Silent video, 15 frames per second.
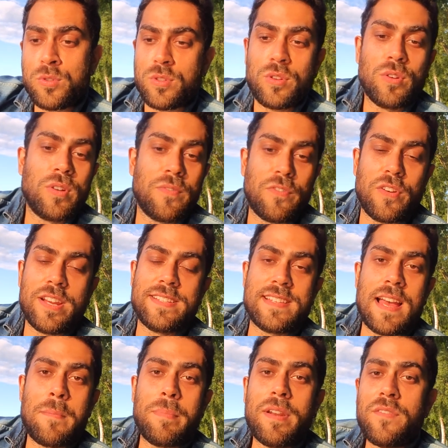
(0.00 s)
So for
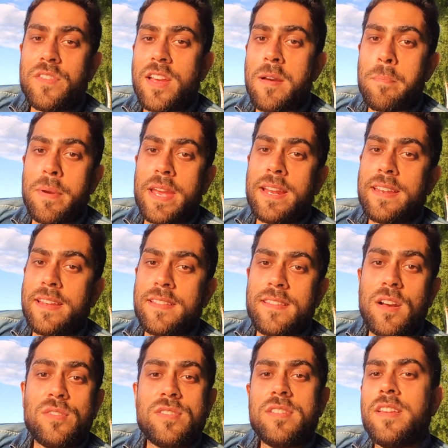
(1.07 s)
example, if they are paying
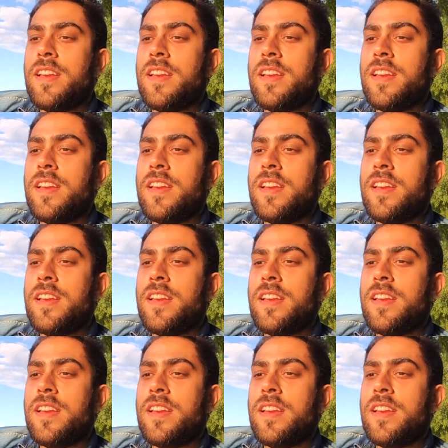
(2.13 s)
10,000,